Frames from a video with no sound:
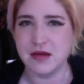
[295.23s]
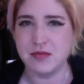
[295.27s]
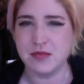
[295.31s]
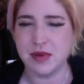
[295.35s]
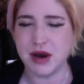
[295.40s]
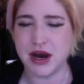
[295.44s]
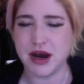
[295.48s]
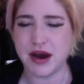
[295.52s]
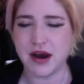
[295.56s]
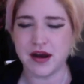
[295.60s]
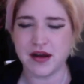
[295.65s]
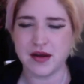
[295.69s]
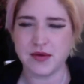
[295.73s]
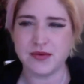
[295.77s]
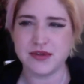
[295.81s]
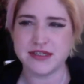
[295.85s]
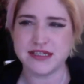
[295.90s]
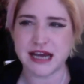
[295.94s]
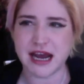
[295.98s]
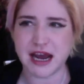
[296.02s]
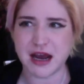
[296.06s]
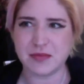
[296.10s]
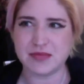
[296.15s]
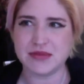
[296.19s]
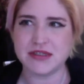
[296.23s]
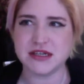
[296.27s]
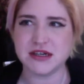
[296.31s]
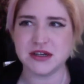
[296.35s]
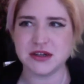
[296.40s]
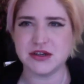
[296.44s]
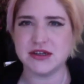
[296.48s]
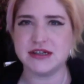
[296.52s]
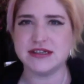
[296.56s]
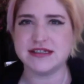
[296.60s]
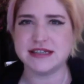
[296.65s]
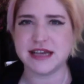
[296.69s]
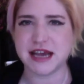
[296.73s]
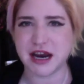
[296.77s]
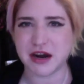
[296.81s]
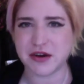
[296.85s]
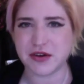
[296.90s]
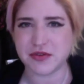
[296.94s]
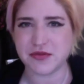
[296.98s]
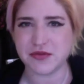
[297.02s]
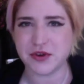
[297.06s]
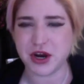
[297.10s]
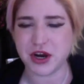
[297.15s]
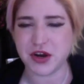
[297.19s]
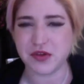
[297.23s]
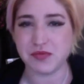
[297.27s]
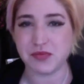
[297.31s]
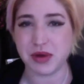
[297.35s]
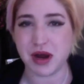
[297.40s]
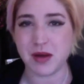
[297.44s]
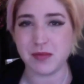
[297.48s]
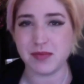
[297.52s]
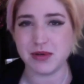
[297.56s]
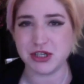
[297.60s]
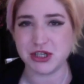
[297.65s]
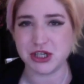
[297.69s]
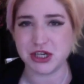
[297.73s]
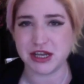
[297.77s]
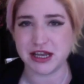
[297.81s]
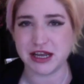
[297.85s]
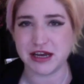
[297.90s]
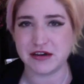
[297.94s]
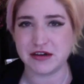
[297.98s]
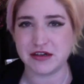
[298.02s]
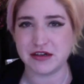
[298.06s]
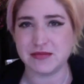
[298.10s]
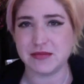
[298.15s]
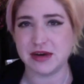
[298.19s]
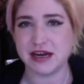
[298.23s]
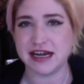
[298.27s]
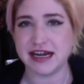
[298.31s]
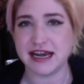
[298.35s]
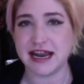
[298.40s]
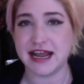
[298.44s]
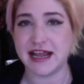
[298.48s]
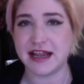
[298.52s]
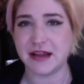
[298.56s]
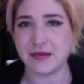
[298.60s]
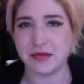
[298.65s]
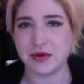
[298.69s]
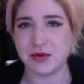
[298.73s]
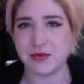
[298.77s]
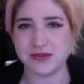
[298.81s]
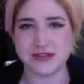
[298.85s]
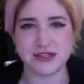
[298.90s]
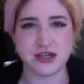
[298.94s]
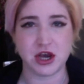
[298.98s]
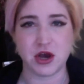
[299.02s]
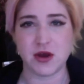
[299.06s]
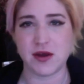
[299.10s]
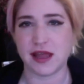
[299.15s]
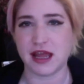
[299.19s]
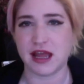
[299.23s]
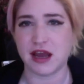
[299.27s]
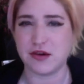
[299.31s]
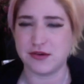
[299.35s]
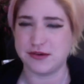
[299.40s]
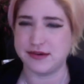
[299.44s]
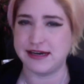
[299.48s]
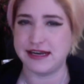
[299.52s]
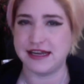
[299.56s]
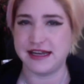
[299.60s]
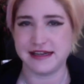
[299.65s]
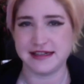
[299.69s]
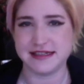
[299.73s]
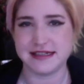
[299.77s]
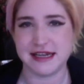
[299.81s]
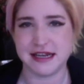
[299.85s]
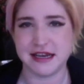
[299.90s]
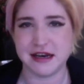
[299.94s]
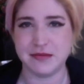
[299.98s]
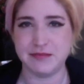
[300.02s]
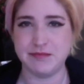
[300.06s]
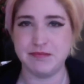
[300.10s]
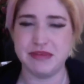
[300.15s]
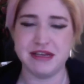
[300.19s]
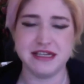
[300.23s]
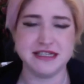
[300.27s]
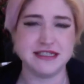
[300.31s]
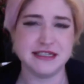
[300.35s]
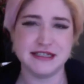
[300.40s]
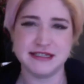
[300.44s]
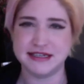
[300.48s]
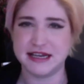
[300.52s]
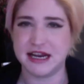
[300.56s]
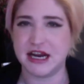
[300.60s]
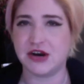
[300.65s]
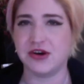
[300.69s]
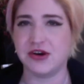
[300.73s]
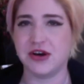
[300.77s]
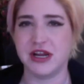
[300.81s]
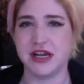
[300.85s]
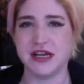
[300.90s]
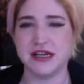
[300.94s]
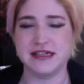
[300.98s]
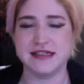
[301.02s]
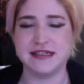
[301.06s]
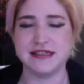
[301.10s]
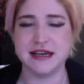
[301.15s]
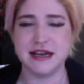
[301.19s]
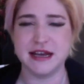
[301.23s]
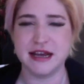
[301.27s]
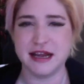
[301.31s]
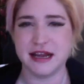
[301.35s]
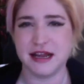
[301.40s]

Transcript: But I was absolutely terrified of publishing it under my name. It was going out on LinkedIn in business areas.